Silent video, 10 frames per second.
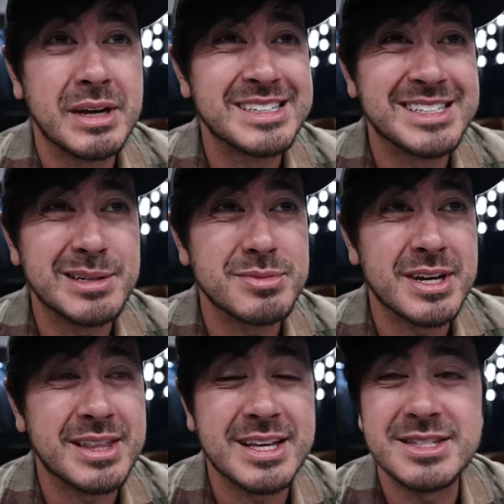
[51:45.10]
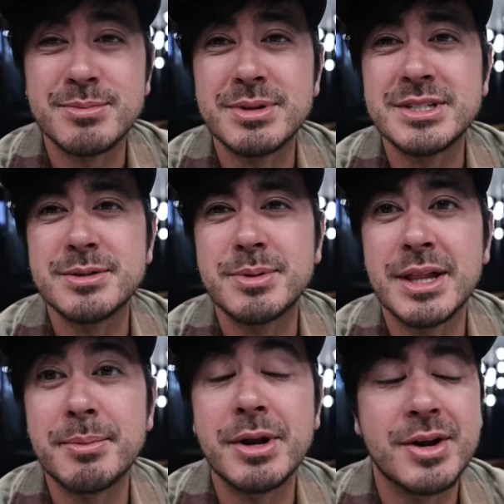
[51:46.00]
it seems like that's the place to be.
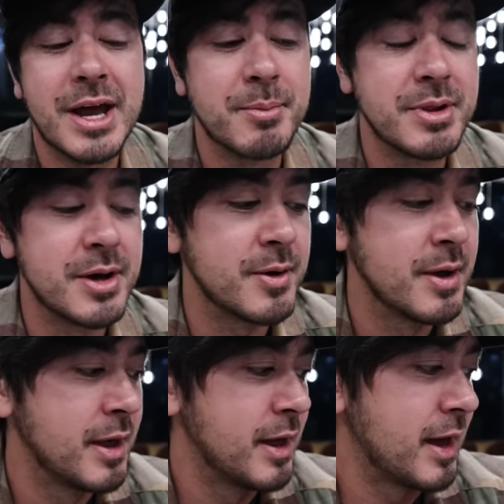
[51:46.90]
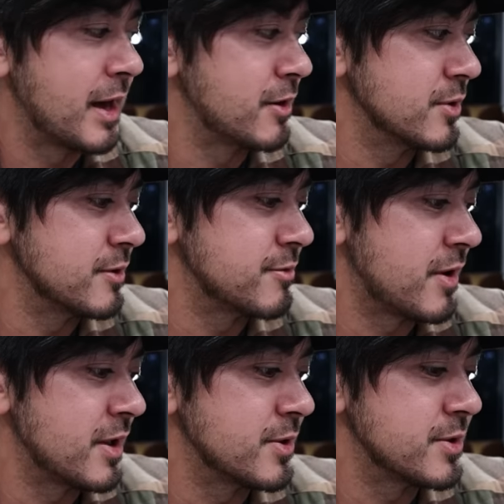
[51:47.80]
Let me know down below. I don't really
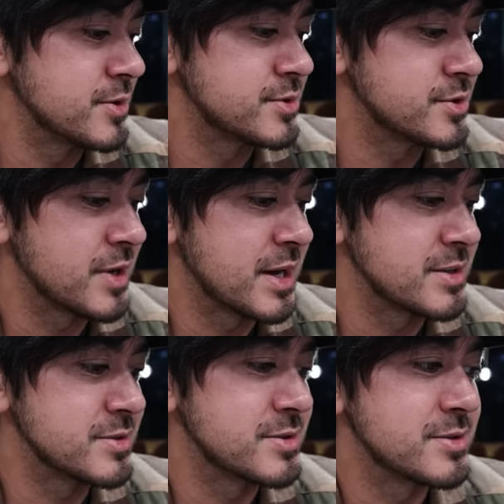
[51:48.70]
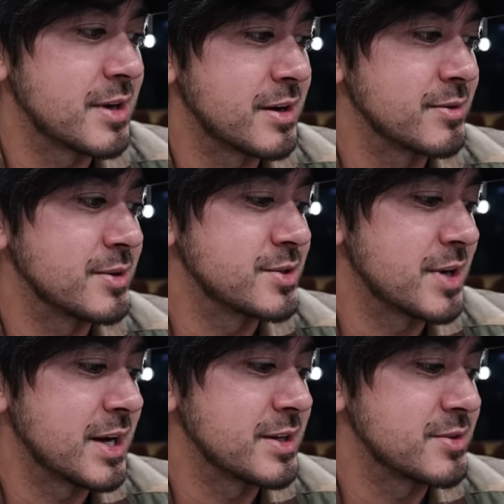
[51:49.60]
follow those trends. I don't really
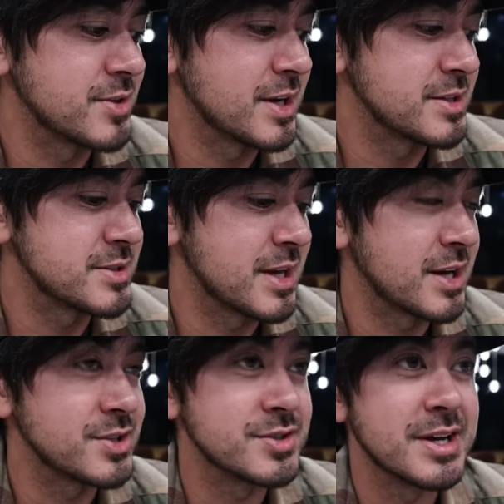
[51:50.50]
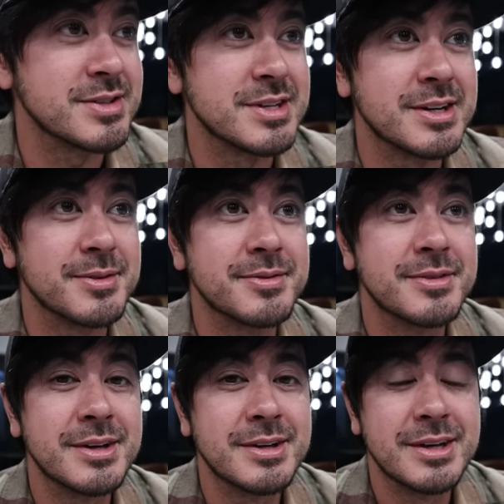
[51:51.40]
try to try to stay on trends. I don't,
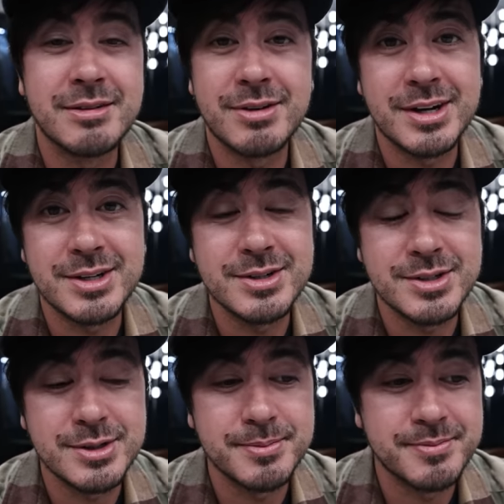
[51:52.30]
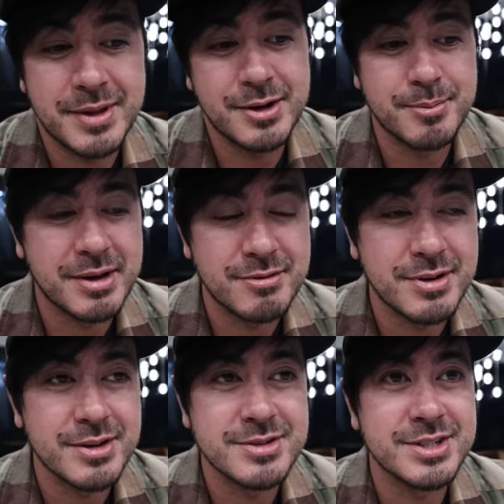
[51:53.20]
even on YouTube, I don't make
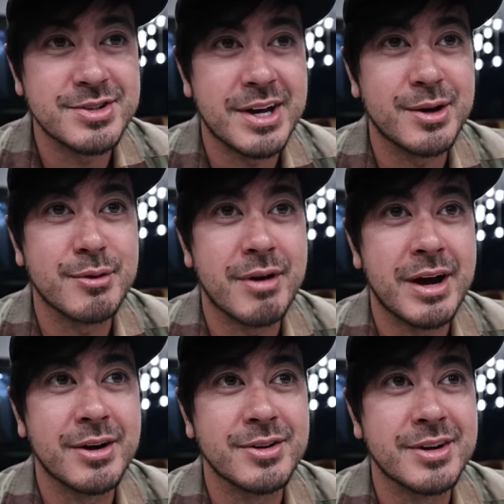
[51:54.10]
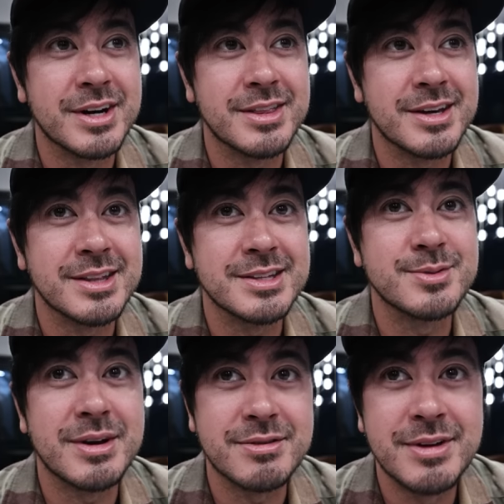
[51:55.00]
videos that try to go viral or anything, and
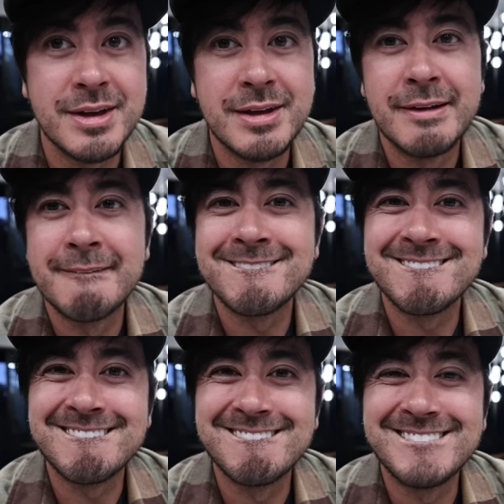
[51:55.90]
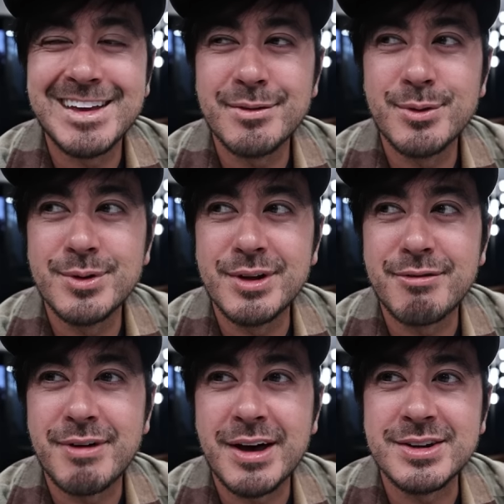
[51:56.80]
that's why I've never really
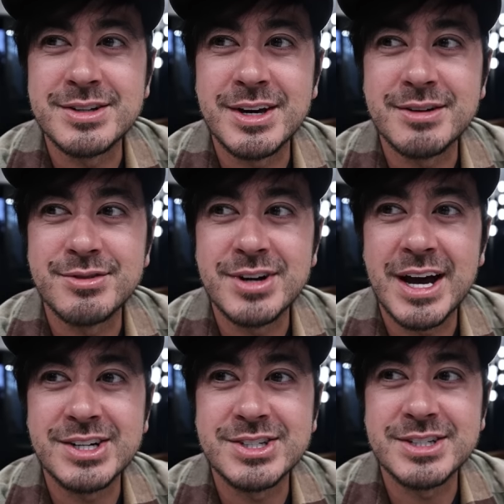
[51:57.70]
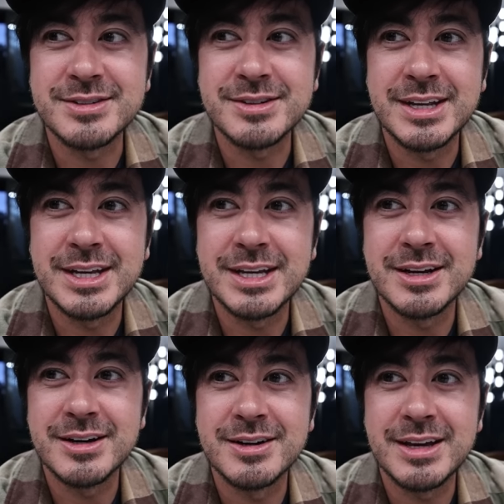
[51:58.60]
found a ton of traction
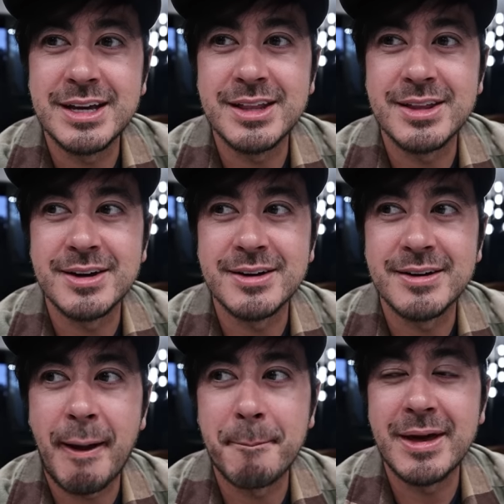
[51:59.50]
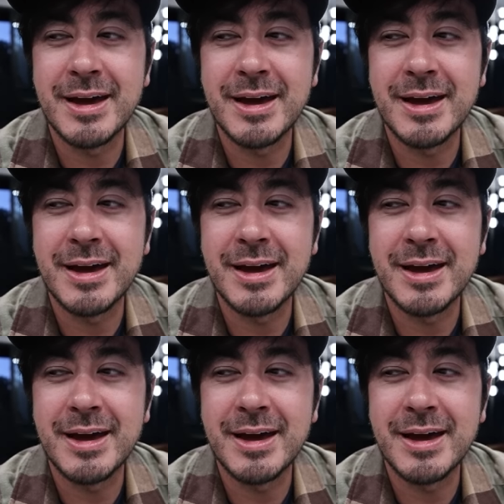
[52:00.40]
here either. I'm